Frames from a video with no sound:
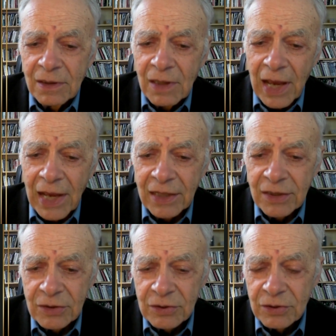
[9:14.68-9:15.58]

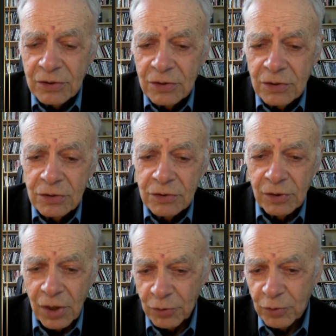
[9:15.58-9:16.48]
and to
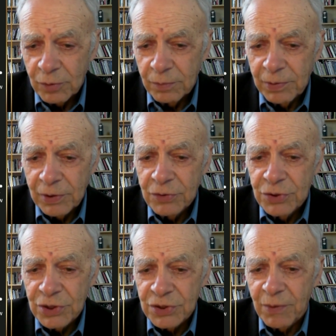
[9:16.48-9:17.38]
local
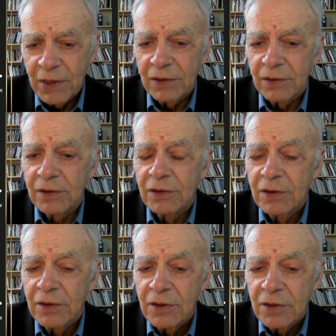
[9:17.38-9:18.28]
pollution as well,
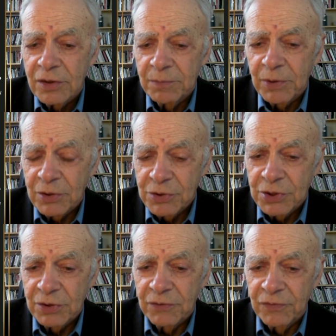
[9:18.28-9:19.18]
to
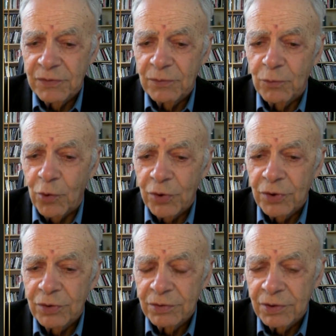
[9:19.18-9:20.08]
pollution of
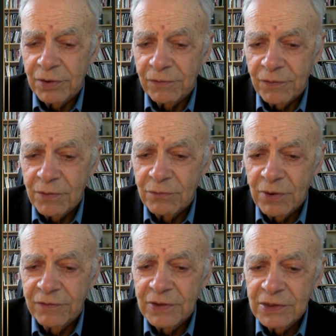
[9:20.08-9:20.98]
water,
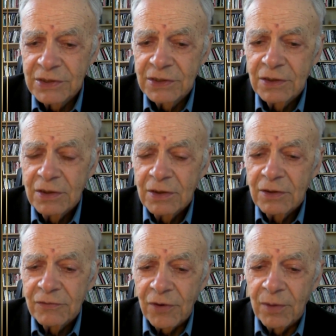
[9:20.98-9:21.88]
rivers,
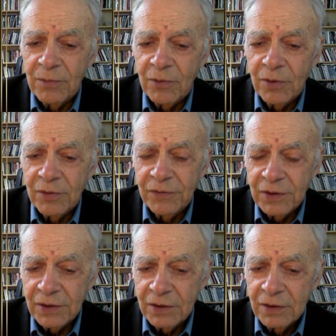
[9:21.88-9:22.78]
from all of
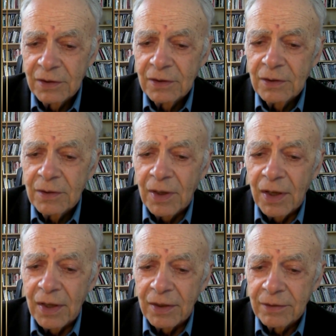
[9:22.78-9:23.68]
the
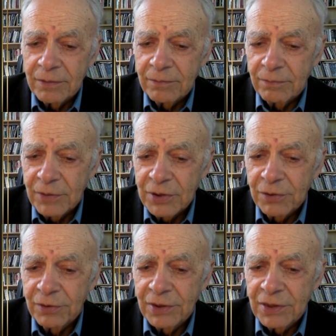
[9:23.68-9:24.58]

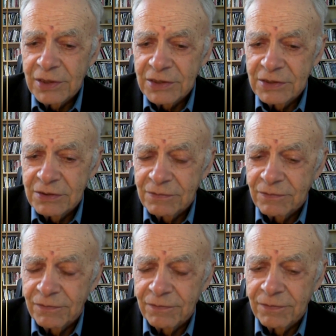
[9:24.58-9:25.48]
manure that is
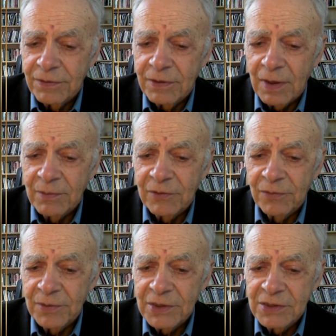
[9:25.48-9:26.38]
coming
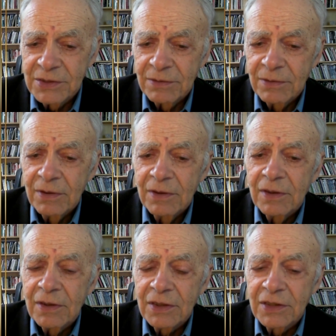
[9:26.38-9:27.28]
from these
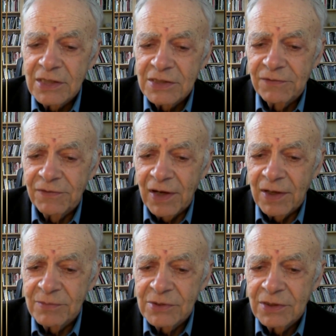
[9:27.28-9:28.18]
intensive
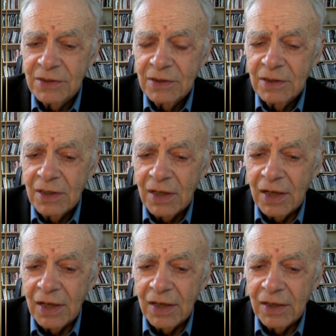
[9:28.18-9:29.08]
farms,
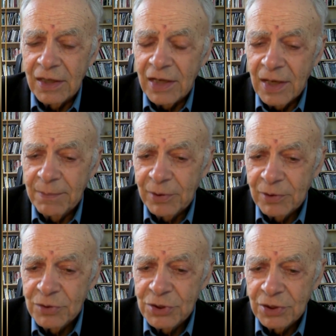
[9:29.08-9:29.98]
air
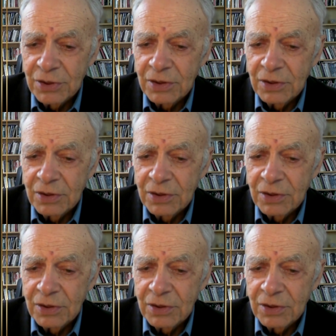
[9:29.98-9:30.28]
pollution,